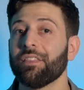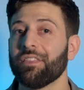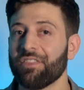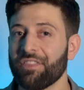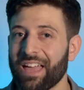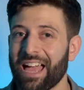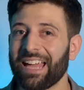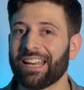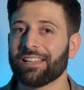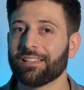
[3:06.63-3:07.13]

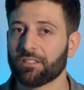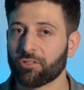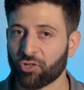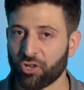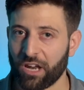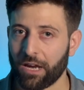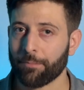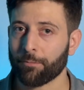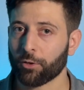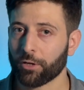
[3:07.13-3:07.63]
that is
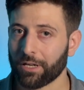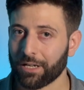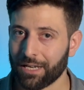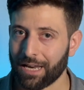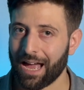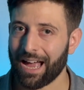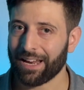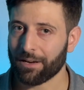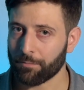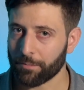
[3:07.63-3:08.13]
chambered in
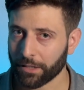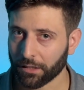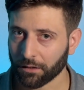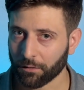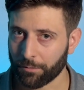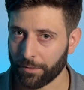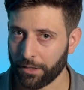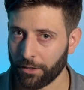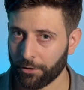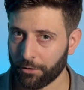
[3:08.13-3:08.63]

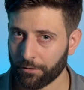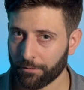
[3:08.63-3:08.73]
9mm.